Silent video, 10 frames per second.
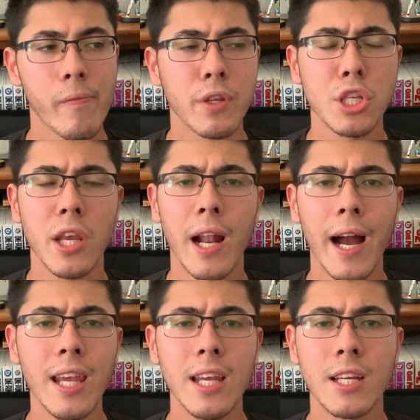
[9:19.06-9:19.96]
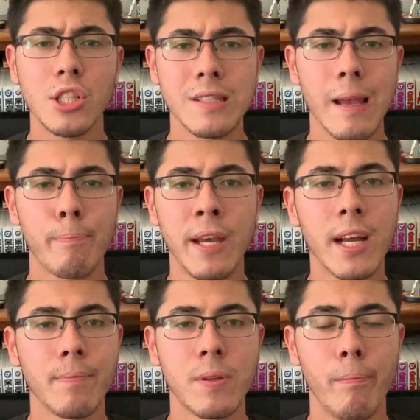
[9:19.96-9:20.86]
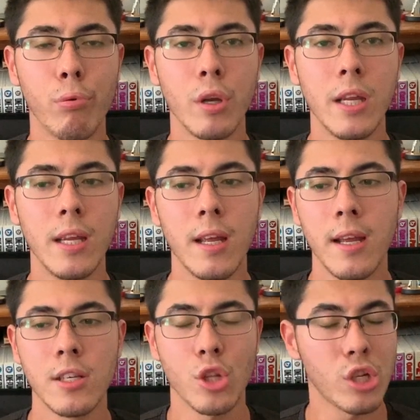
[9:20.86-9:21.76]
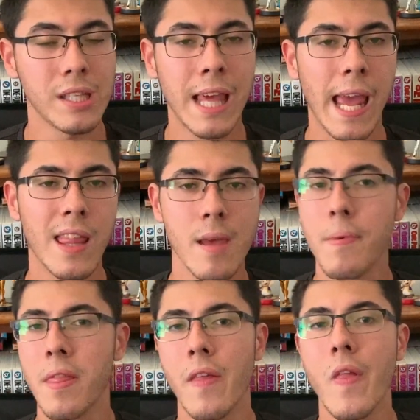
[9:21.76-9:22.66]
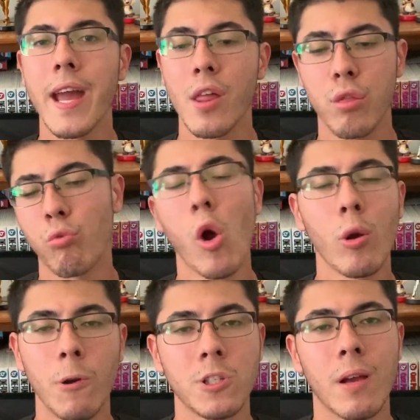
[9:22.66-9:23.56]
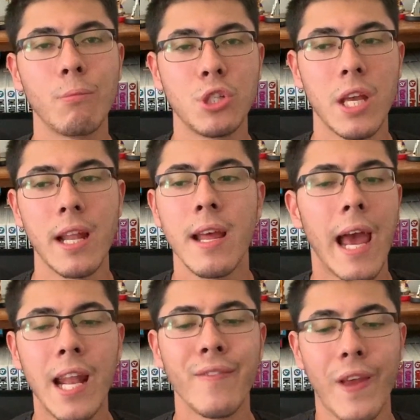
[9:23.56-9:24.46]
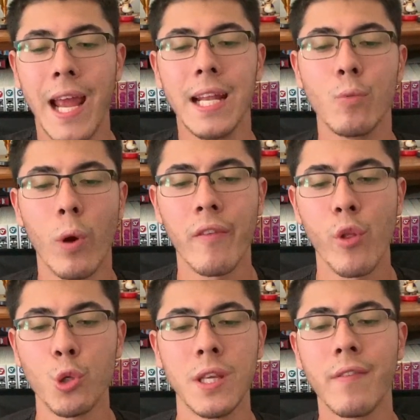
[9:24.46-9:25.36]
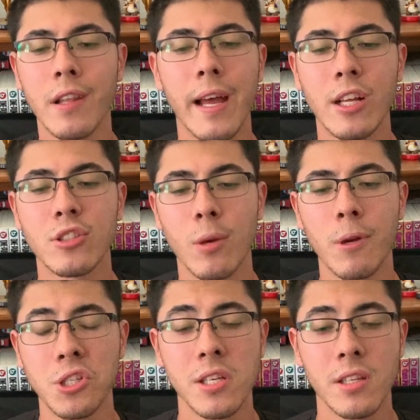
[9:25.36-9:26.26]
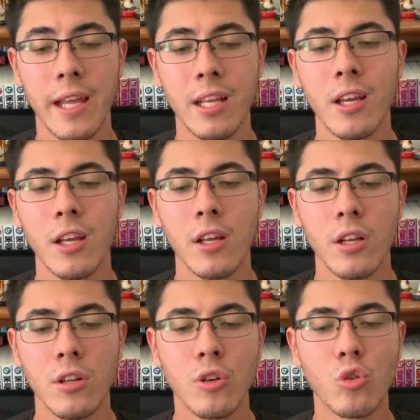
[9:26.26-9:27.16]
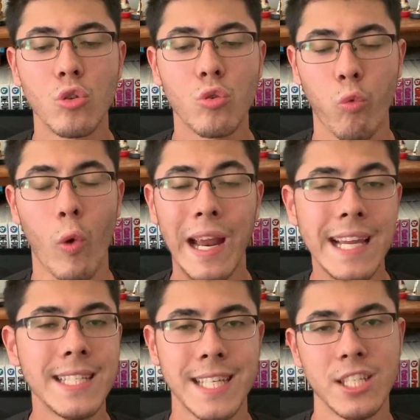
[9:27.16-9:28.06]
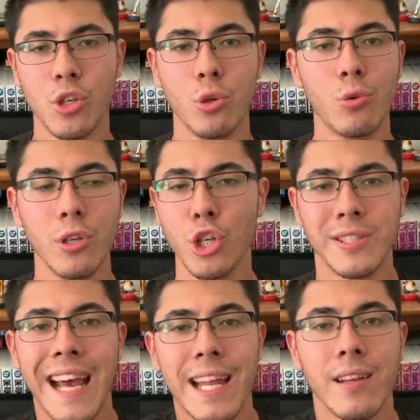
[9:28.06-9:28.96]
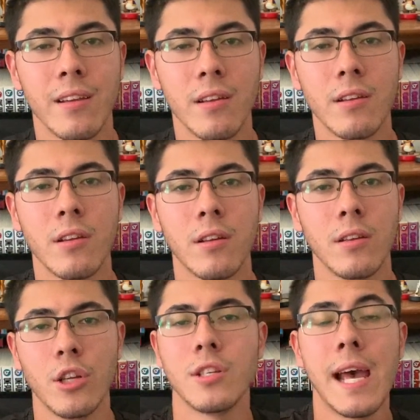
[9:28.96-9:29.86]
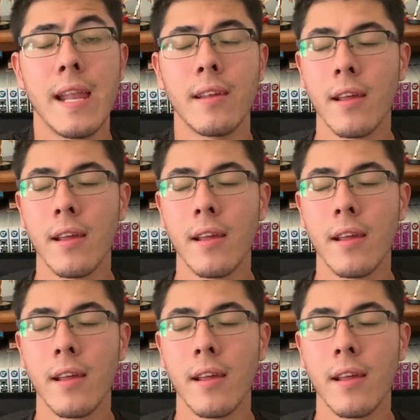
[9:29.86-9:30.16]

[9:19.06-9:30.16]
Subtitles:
Shigaraki could just like pick up debris, start decaying them, and then like throw them or some shit. And if any one of those even like so much as like grazes you, you're dead. You're dead.